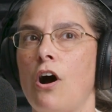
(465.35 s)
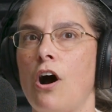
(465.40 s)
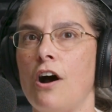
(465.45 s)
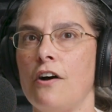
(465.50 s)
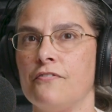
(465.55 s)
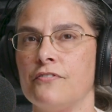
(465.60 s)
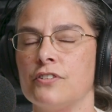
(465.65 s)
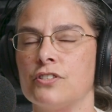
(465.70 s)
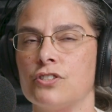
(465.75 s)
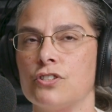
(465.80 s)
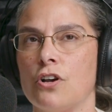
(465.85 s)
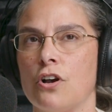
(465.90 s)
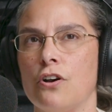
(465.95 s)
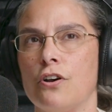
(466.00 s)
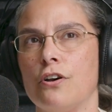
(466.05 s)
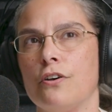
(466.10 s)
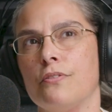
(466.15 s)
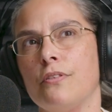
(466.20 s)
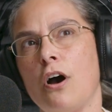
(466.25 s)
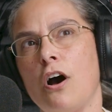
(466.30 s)

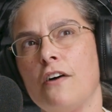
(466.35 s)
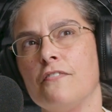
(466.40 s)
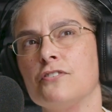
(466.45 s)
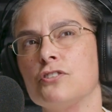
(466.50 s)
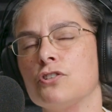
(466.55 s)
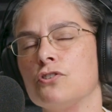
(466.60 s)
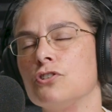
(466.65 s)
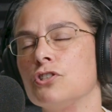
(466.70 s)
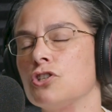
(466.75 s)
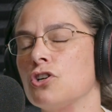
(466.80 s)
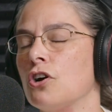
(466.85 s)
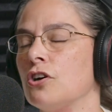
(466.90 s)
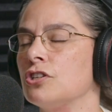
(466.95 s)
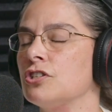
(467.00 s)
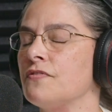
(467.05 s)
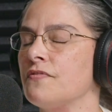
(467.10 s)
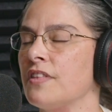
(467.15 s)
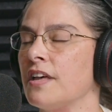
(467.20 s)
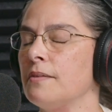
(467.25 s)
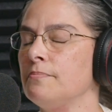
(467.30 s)
the officer in
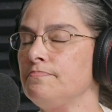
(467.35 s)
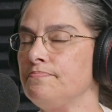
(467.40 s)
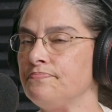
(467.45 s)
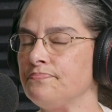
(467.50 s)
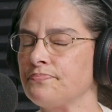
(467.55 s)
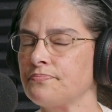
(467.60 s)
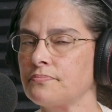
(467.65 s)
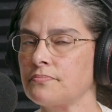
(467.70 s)
charge of them,